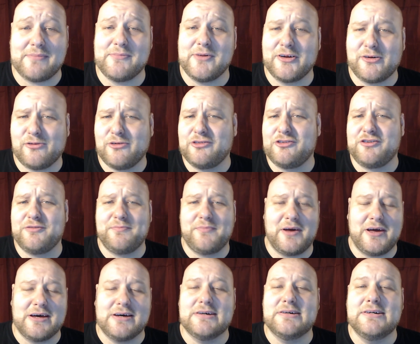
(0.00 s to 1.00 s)
but Christian
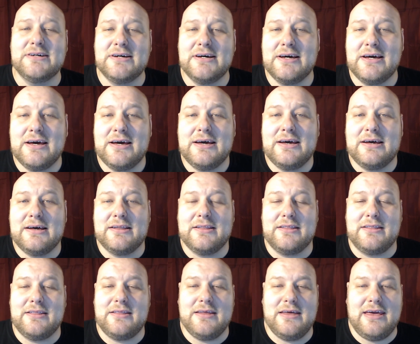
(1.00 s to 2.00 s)
Bale,
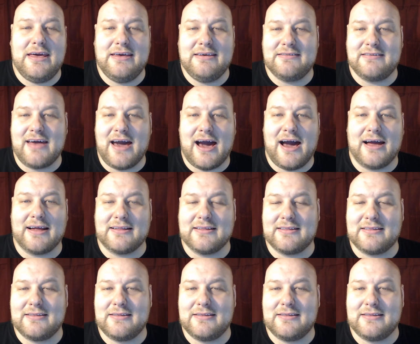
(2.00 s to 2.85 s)
he's got